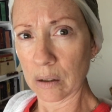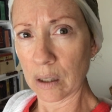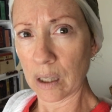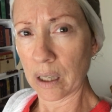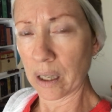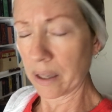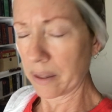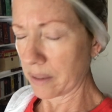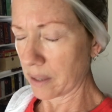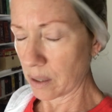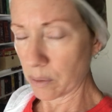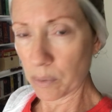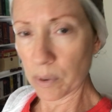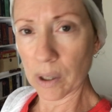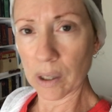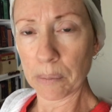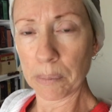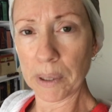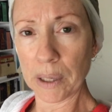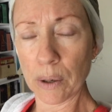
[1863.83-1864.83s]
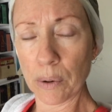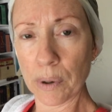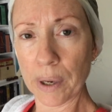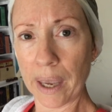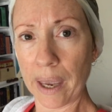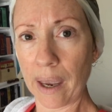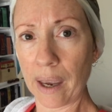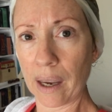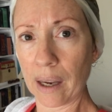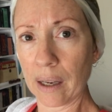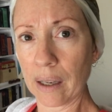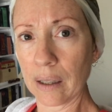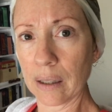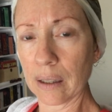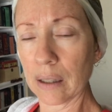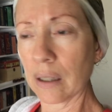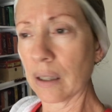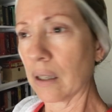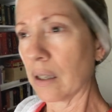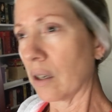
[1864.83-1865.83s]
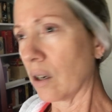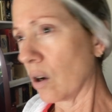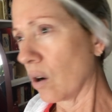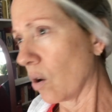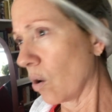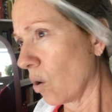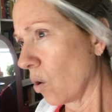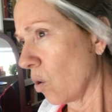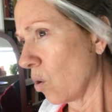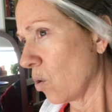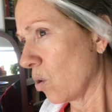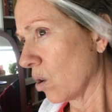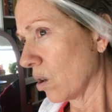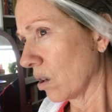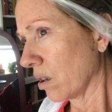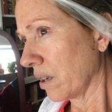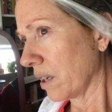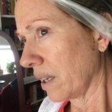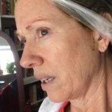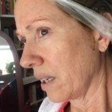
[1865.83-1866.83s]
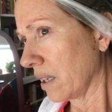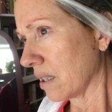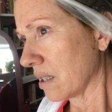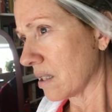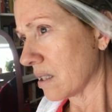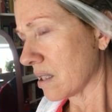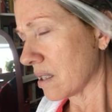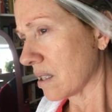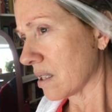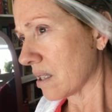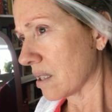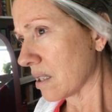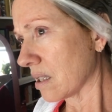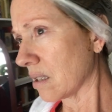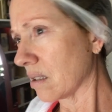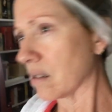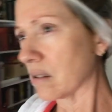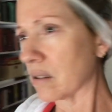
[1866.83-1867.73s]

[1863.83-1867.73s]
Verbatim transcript: and I think we're going to be okay. Or it's